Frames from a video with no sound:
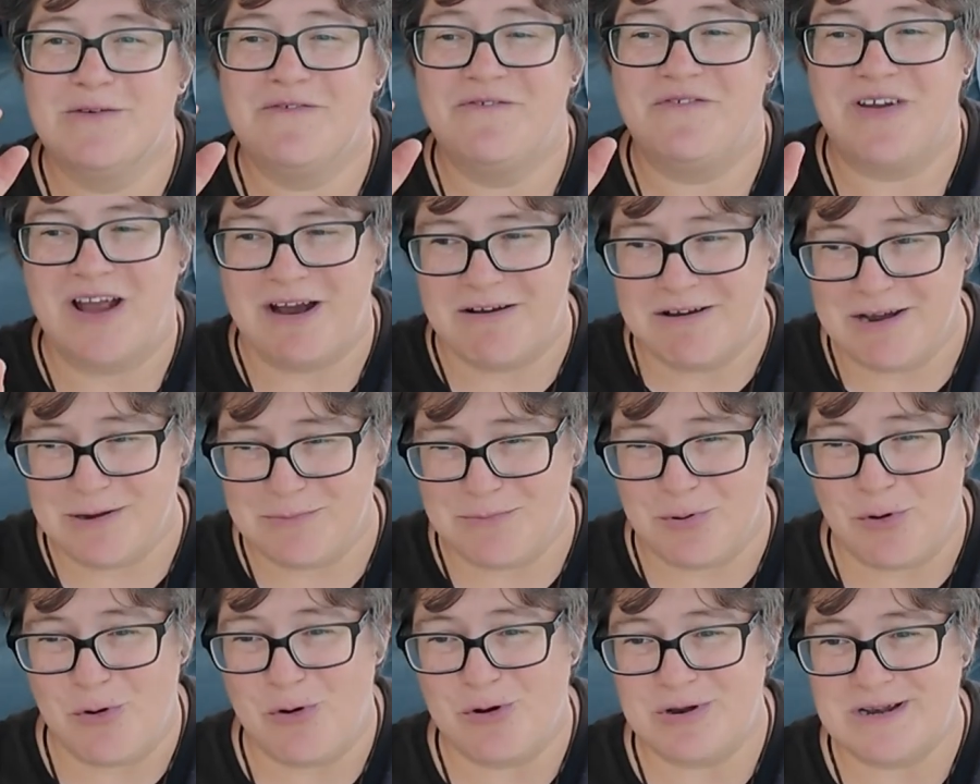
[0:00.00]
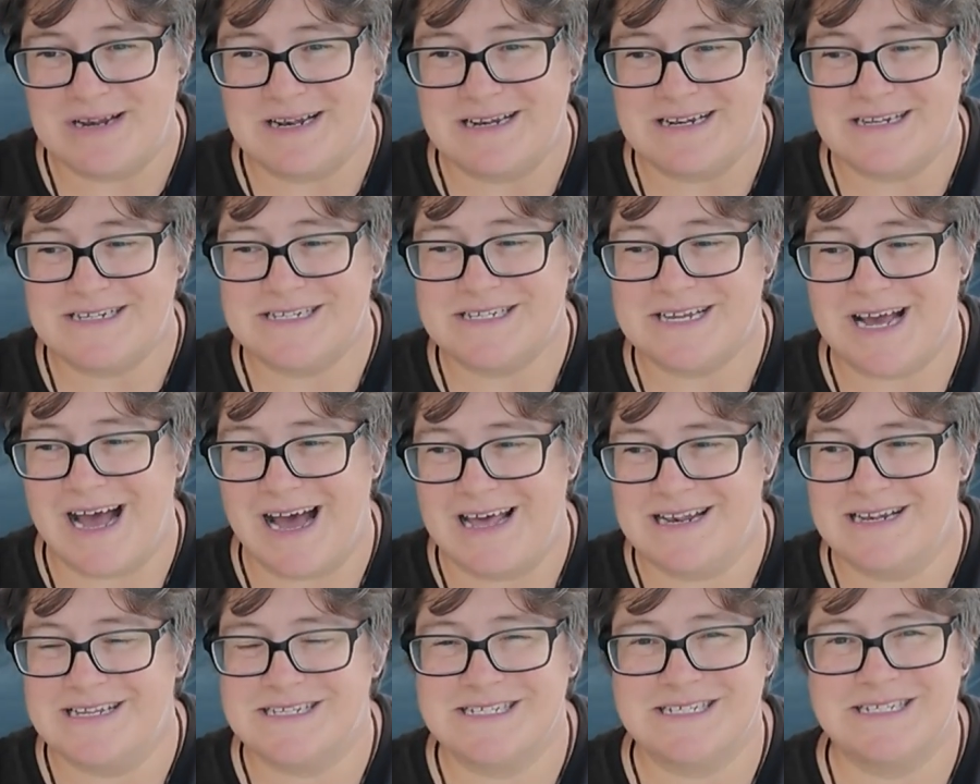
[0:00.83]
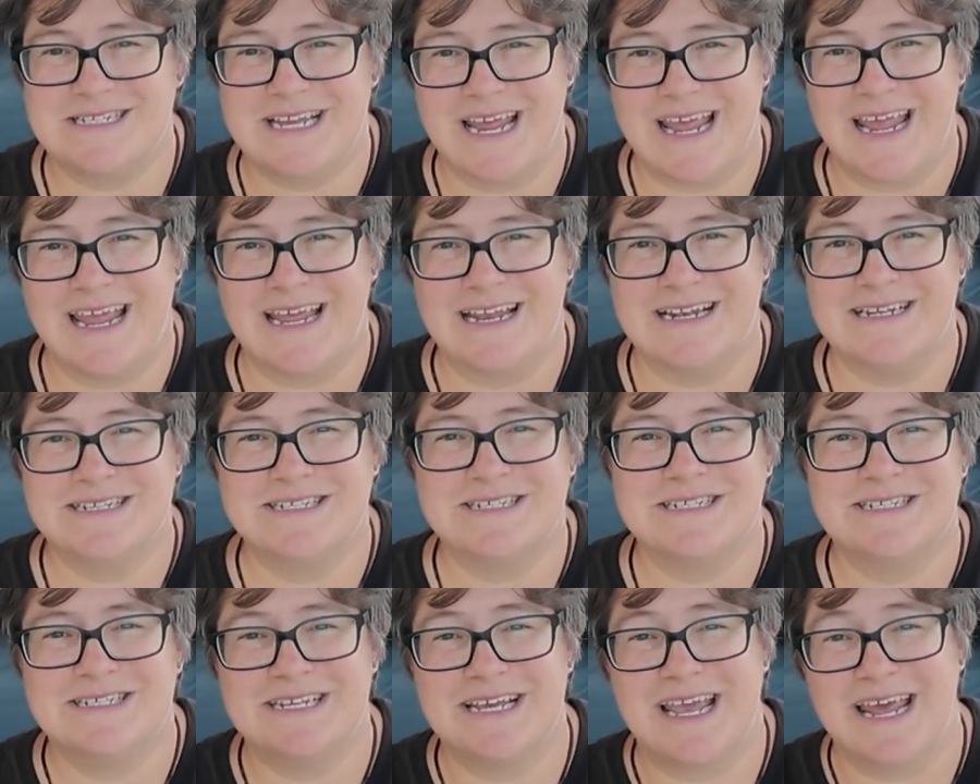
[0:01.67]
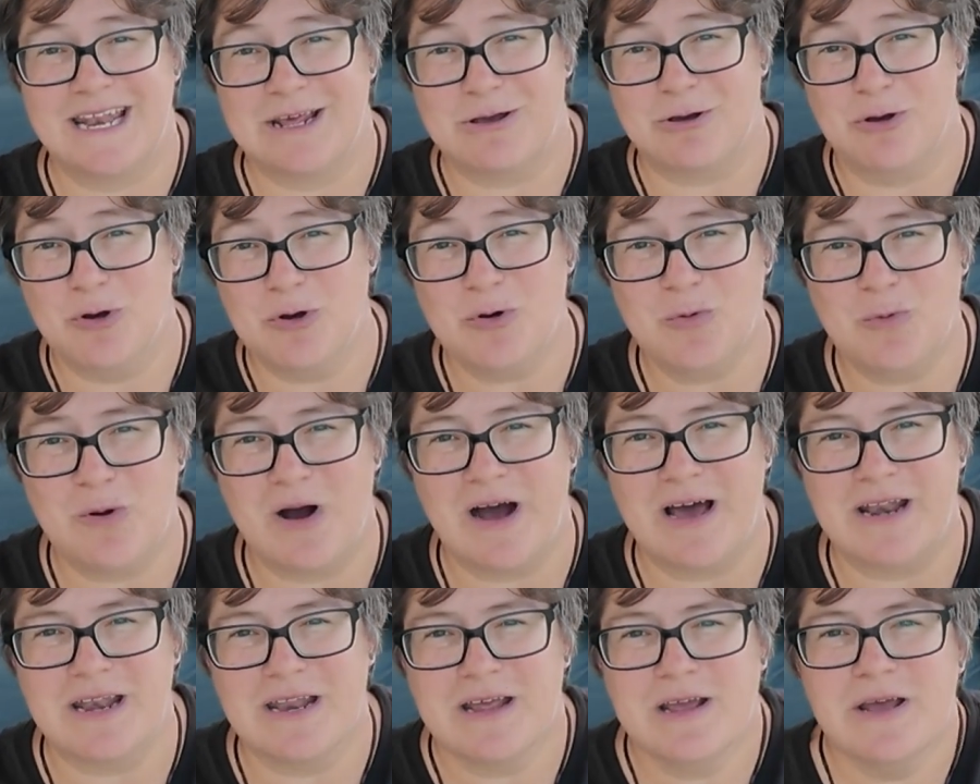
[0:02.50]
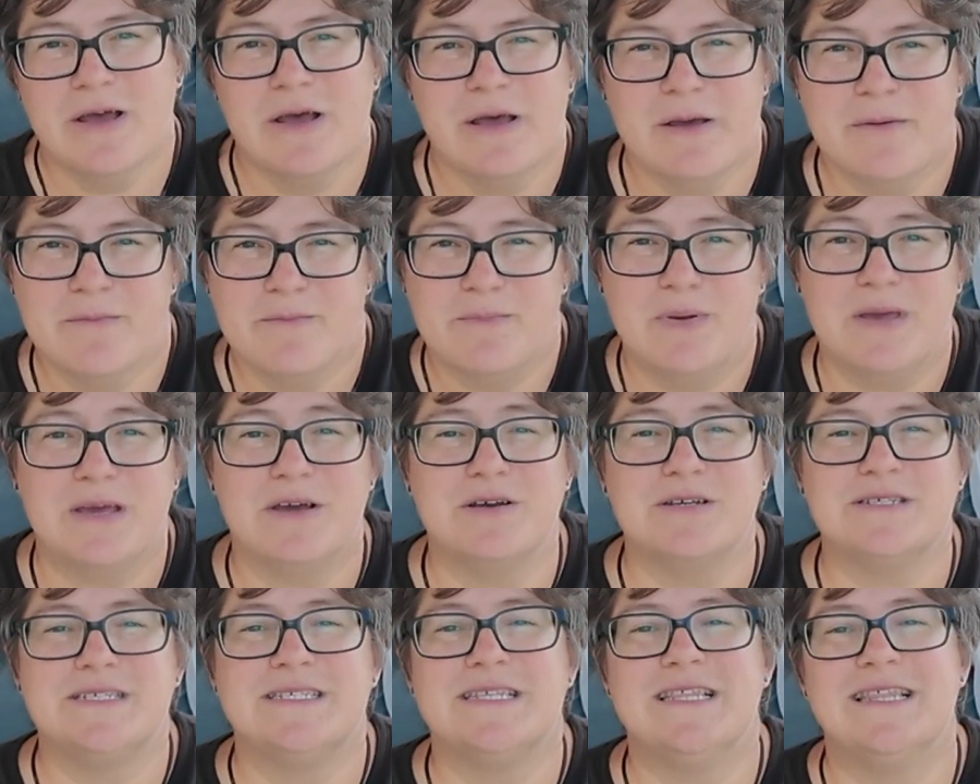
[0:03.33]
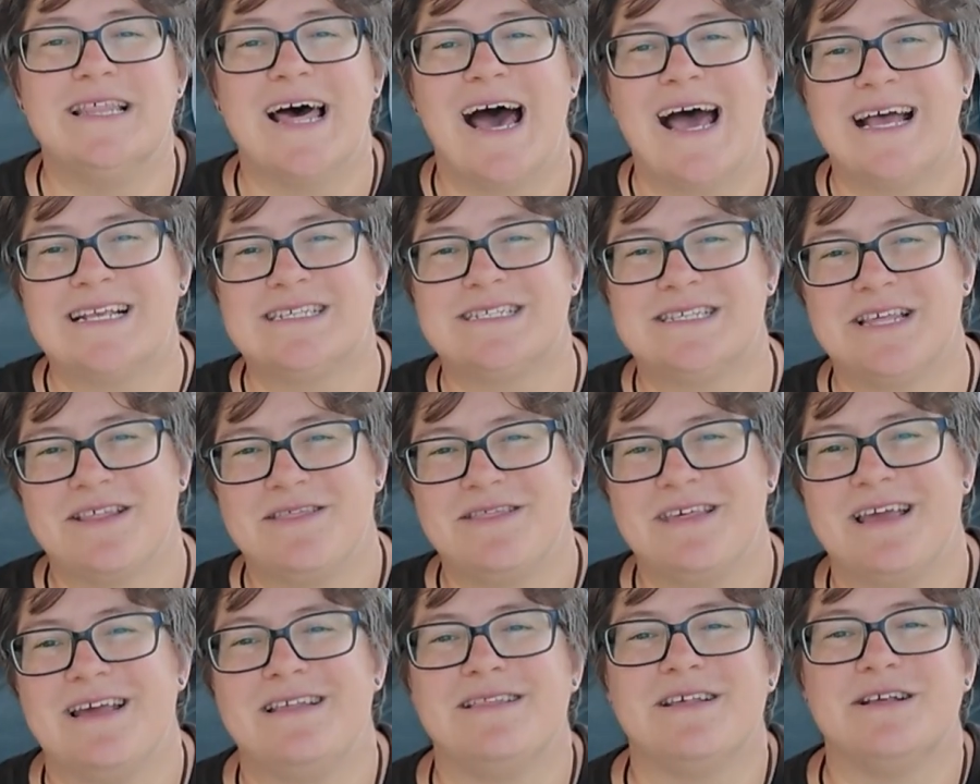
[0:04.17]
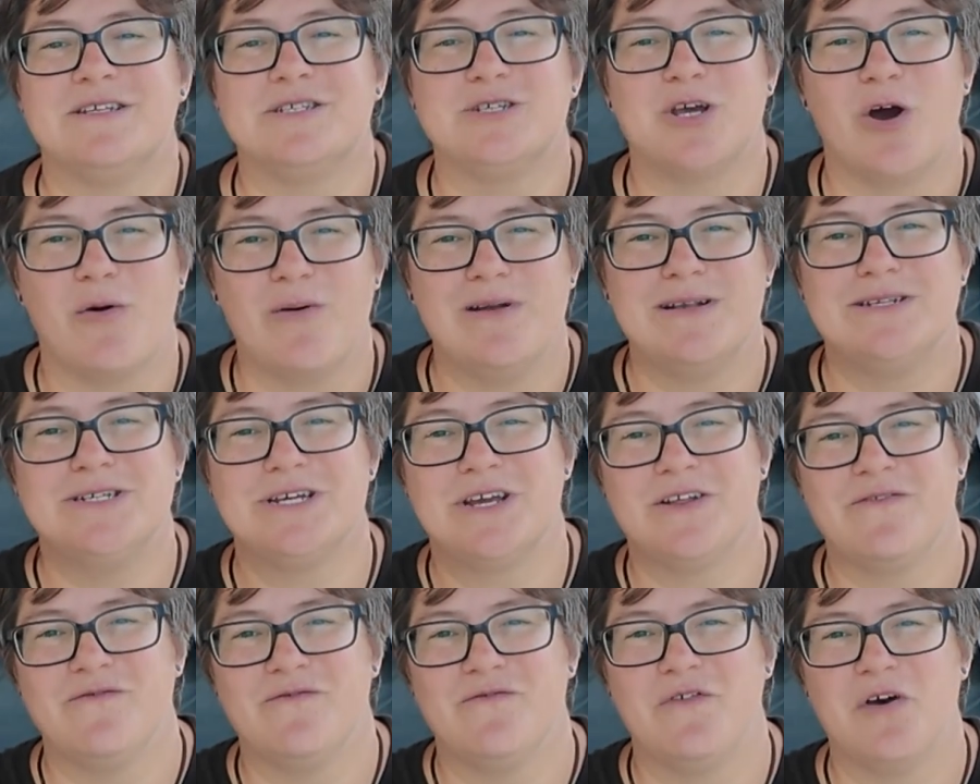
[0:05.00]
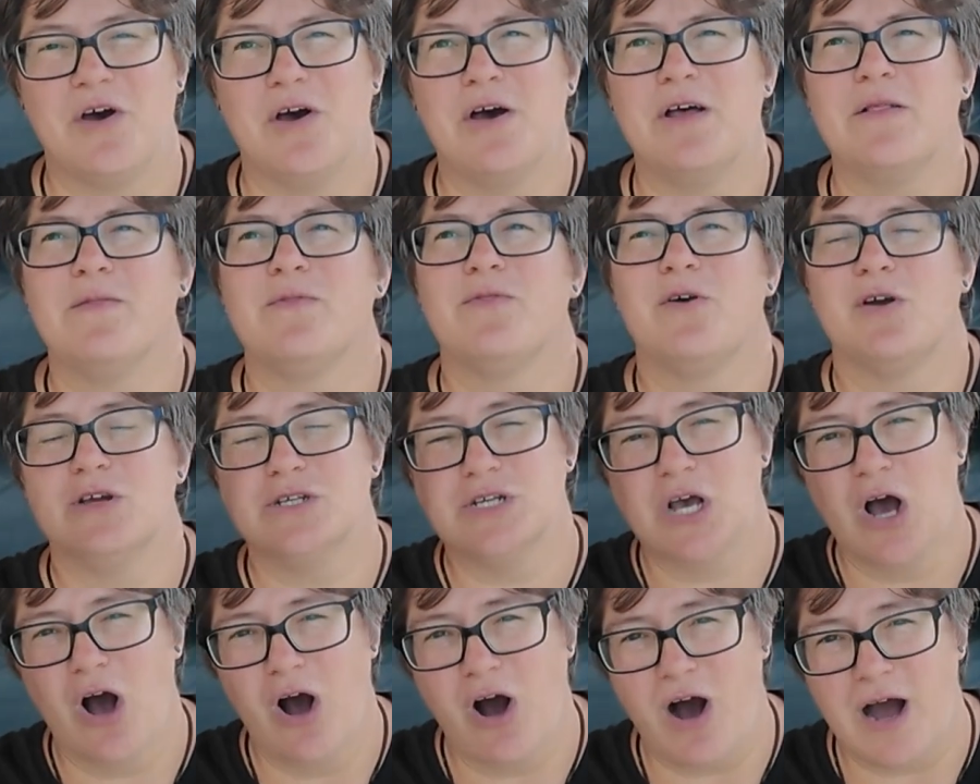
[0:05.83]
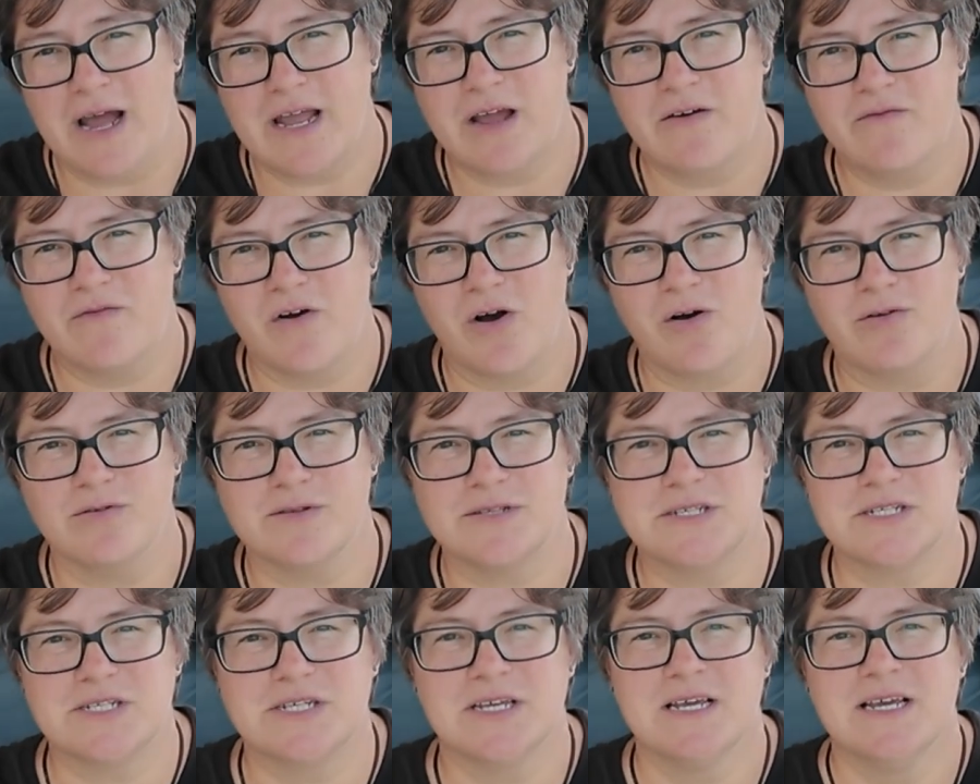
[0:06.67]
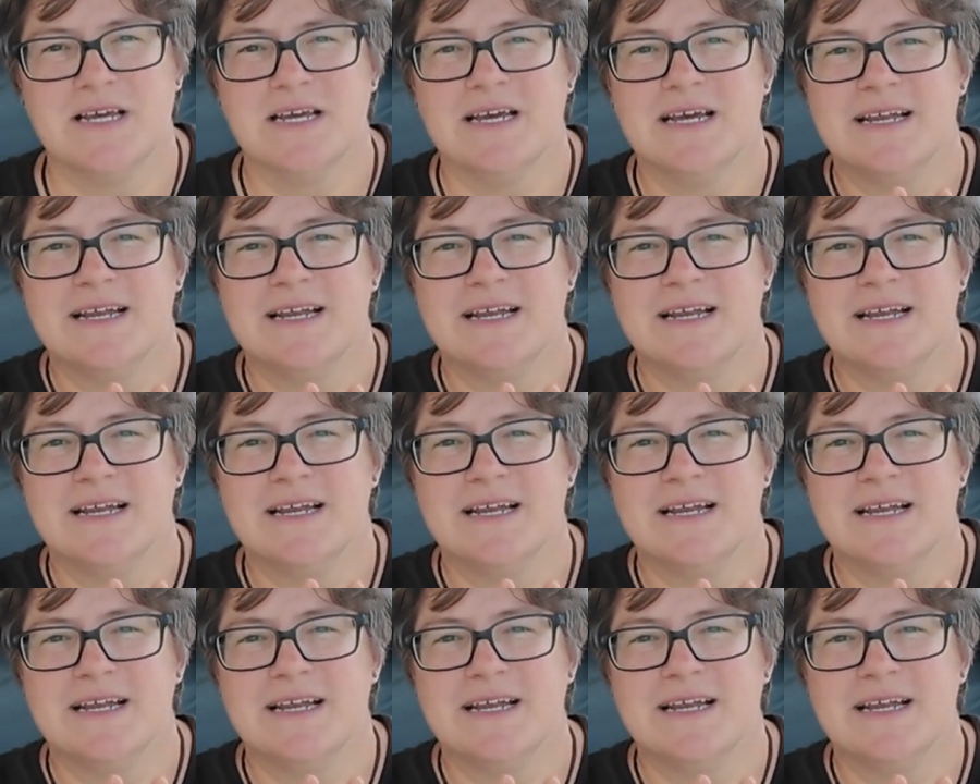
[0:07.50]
very important to understand to get a good one because that's the thing that's going to convert those higher volts